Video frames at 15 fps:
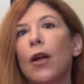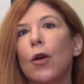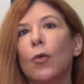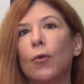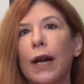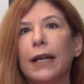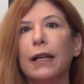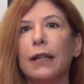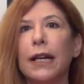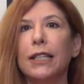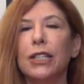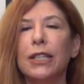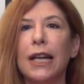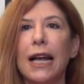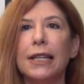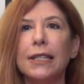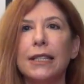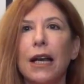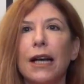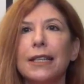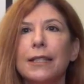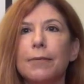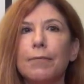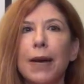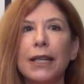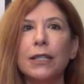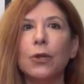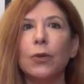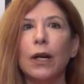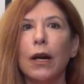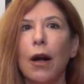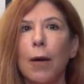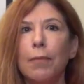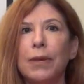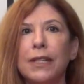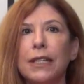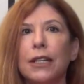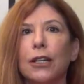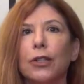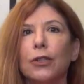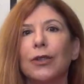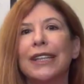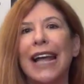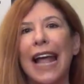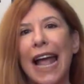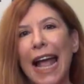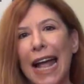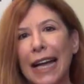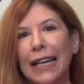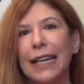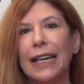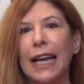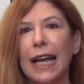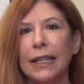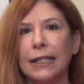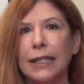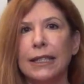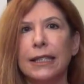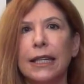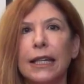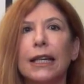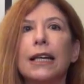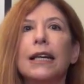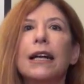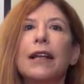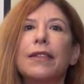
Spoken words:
Regulation SCI is meant to encompass and include any entity